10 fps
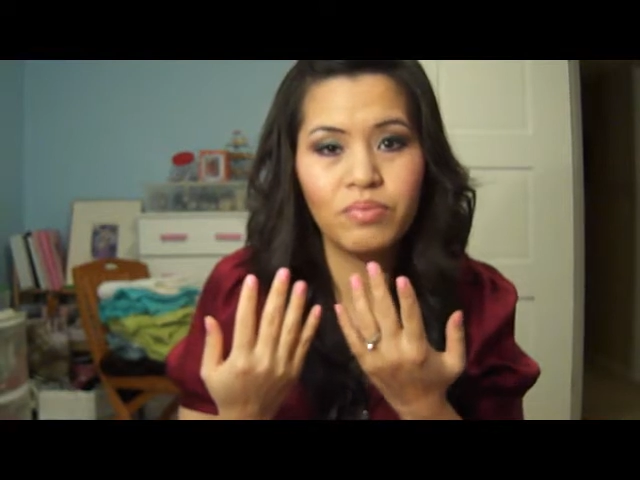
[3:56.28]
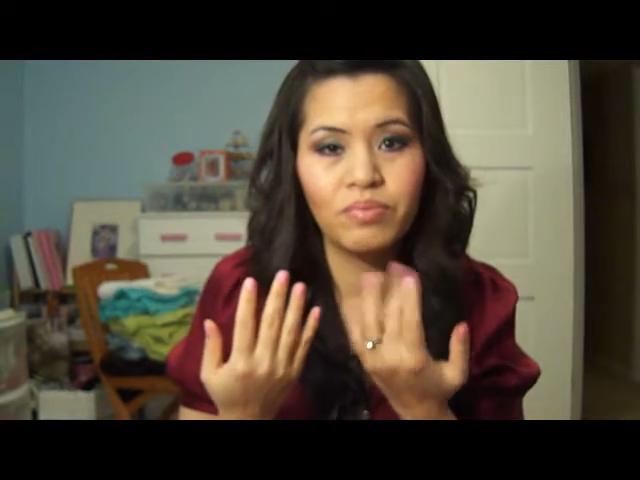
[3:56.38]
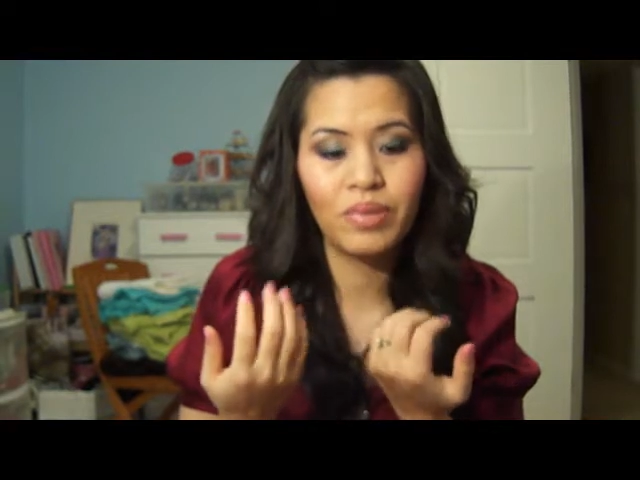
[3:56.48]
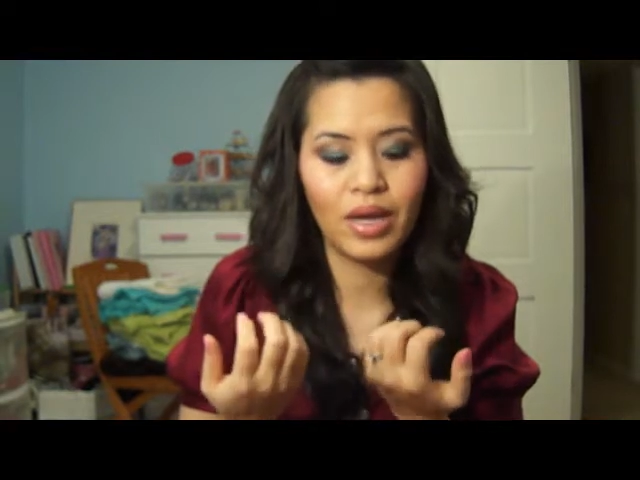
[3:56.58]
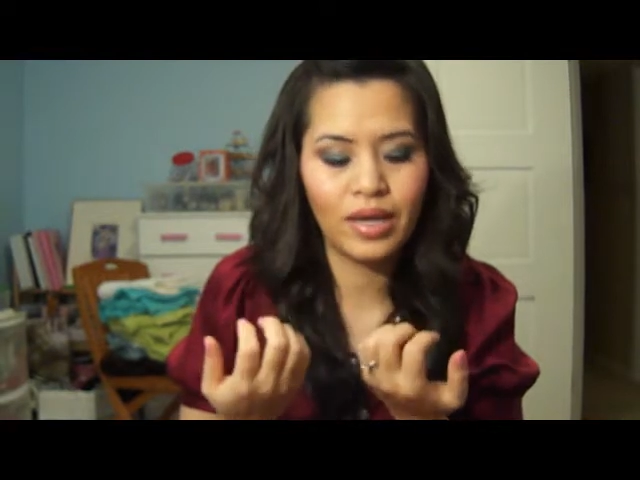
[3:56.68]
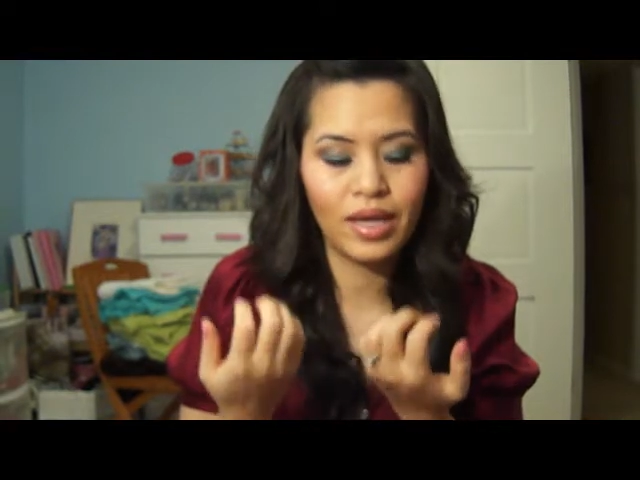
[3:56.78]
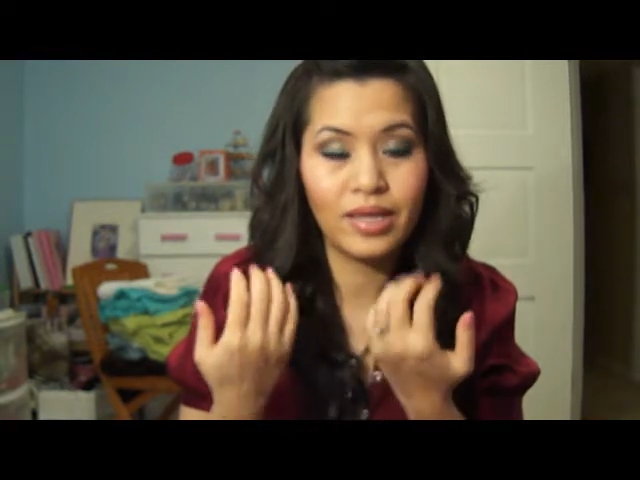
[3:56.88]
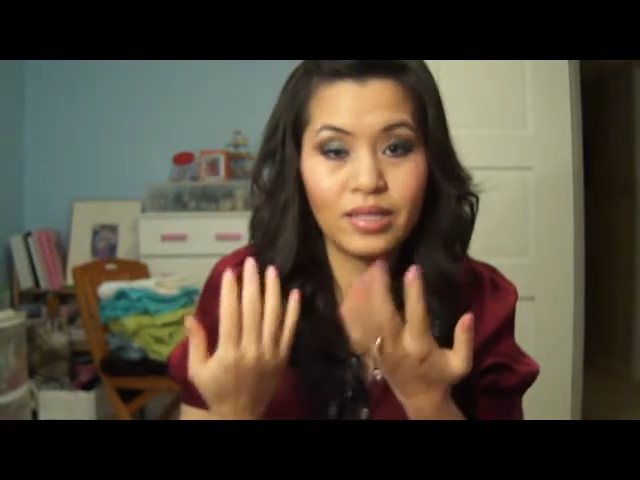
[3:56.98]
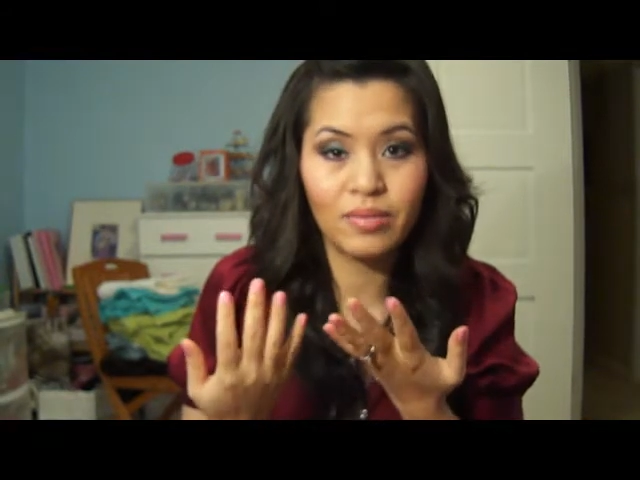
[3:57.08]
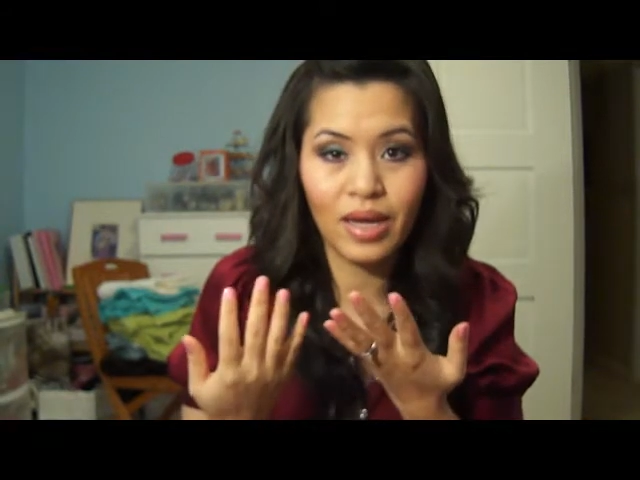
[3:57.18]
but it
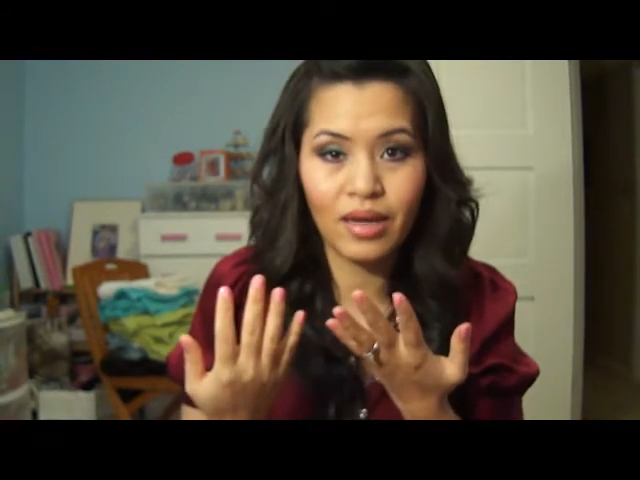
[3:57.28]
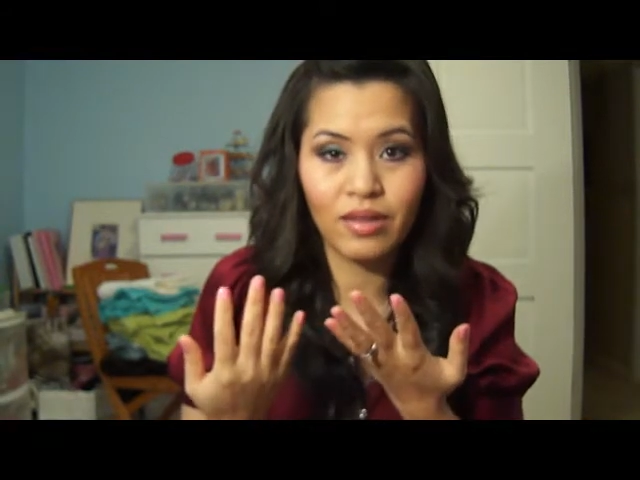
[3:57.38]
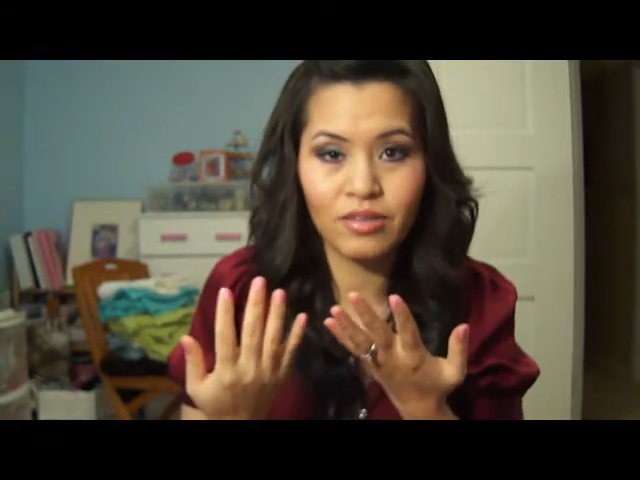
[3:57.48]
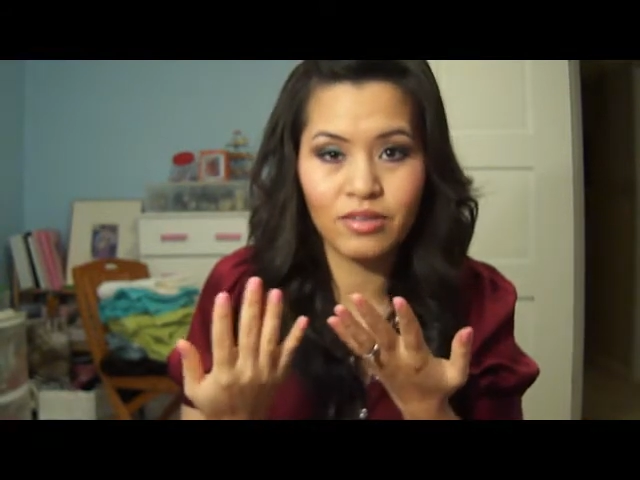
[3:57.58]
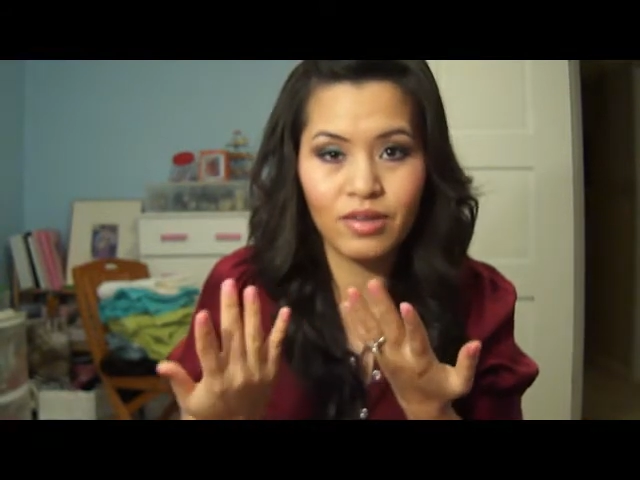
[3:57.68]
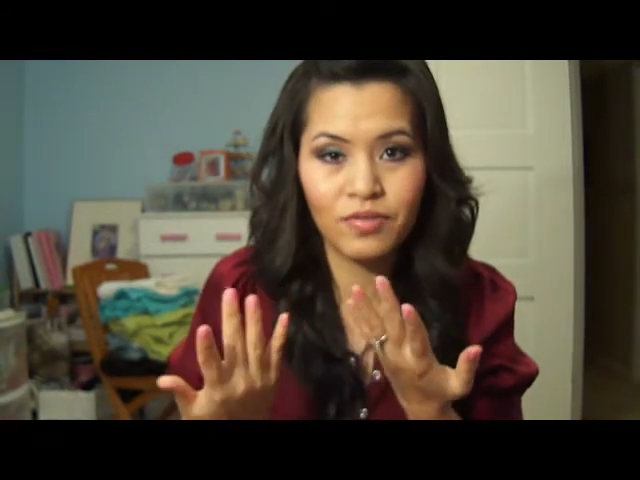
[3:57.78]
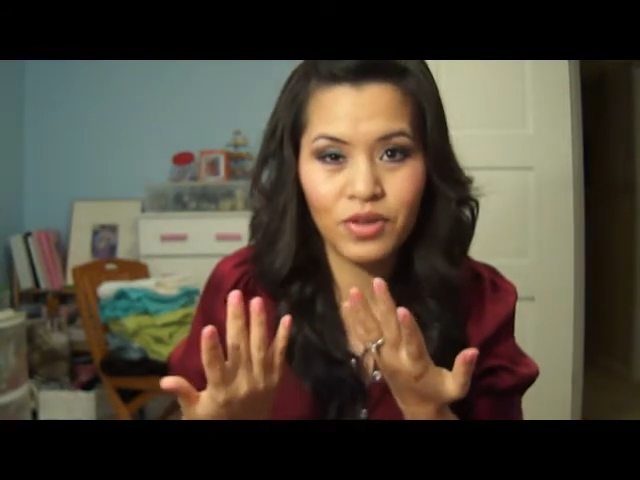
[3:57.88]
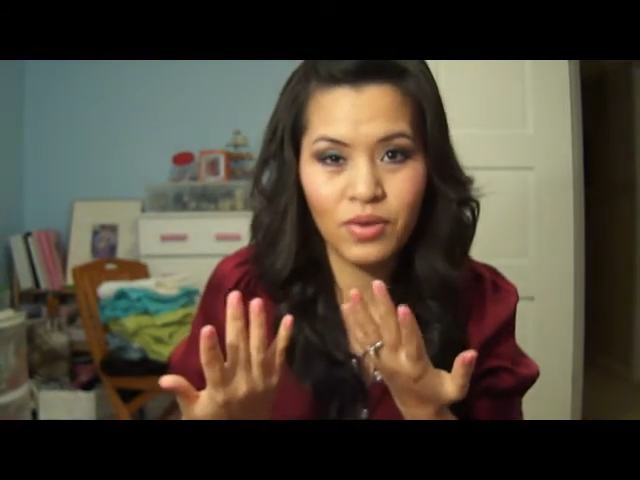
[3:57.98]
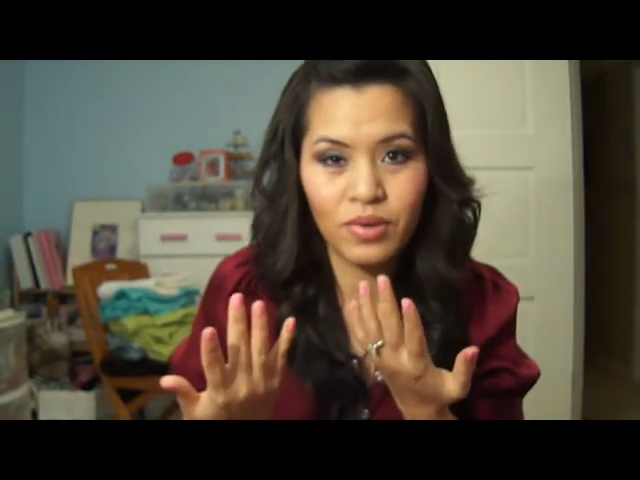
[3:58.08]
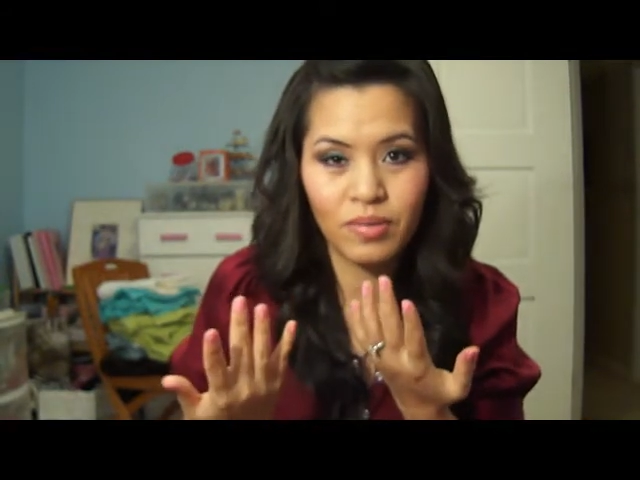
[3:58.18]
is a matte color, if you
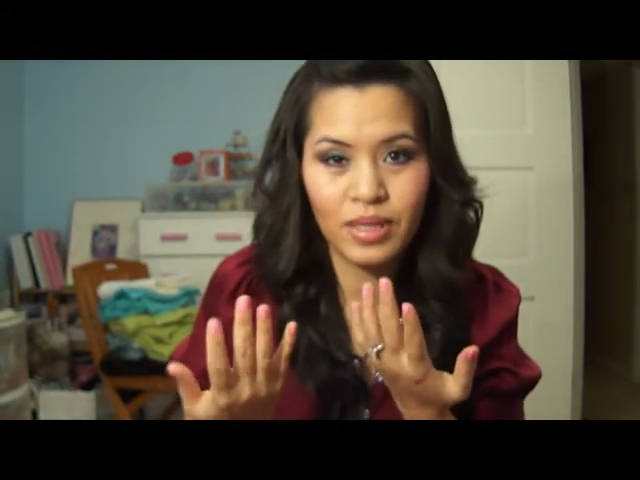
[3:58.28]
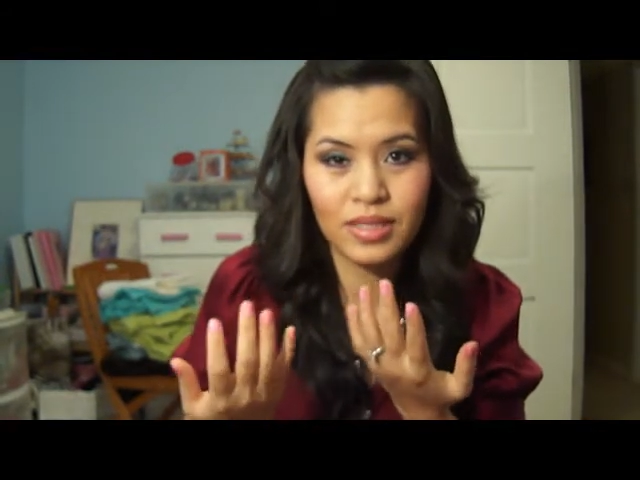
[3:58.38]
know what I mean.